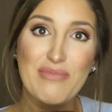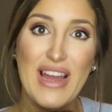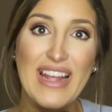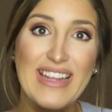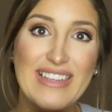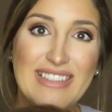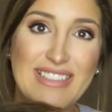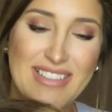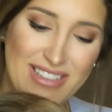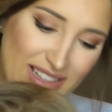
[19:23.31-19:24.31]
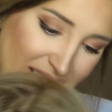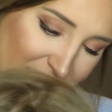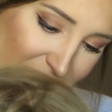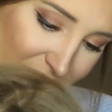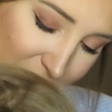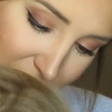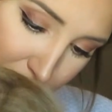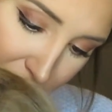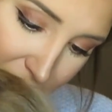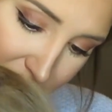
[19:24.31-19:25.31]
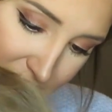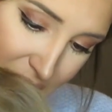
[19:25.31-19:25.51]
Bye. Say bye.